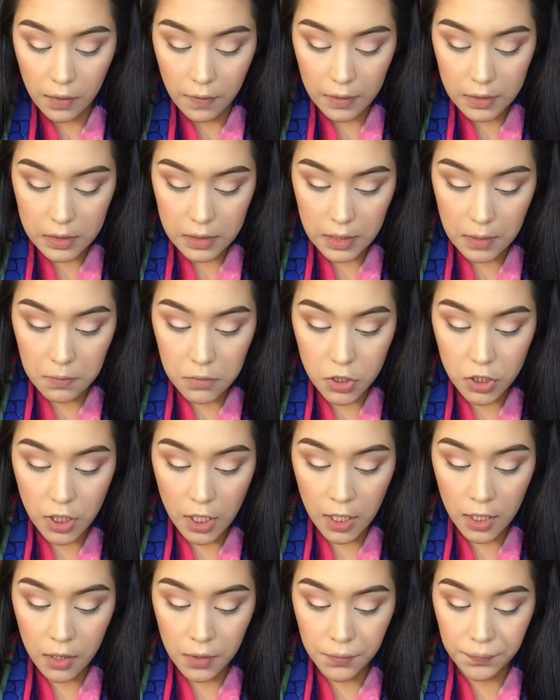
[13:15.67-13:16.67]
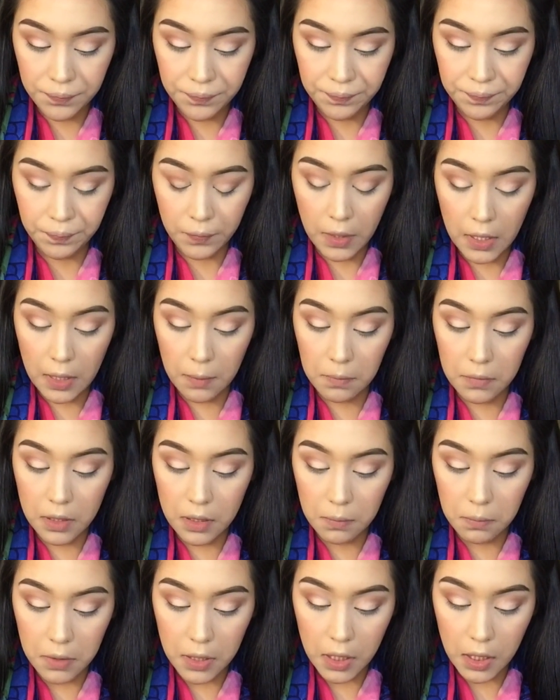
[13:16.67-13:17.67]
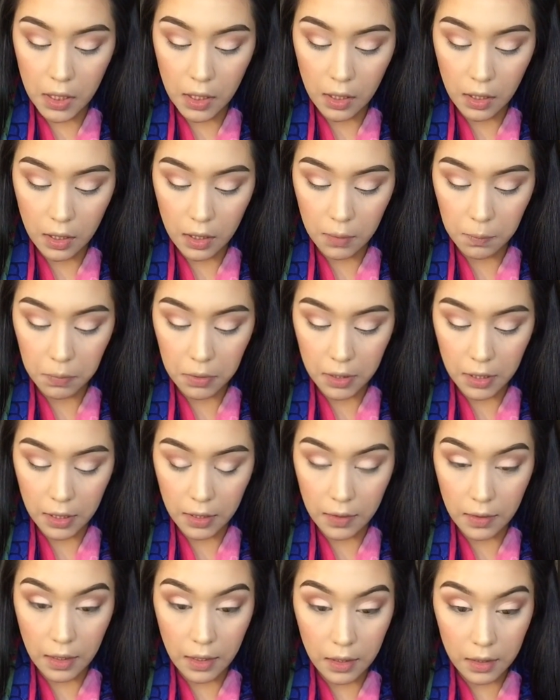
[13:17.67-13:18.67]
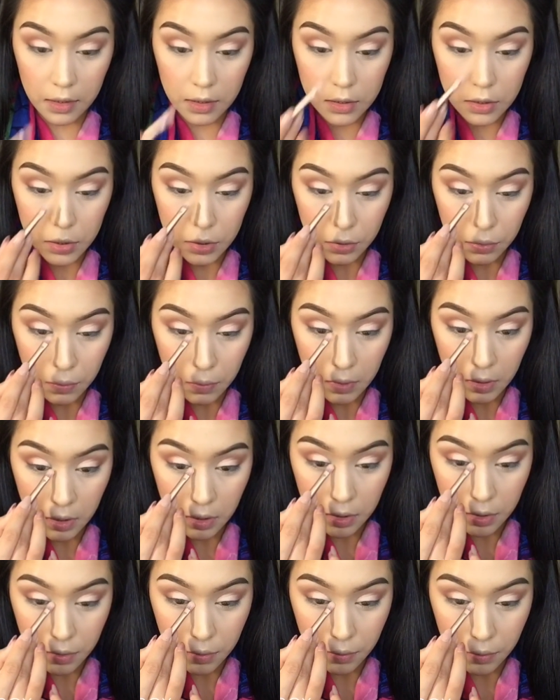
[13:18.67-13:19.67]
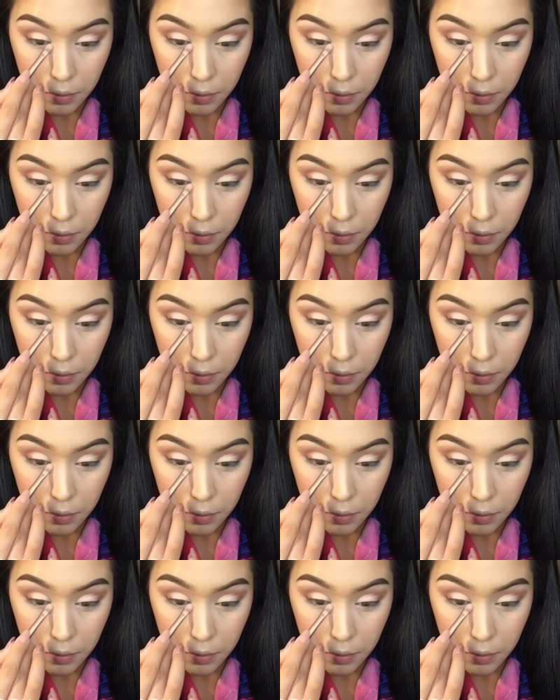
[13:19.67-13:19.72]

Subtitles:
the same shade, and I'm going to be applying that into the inner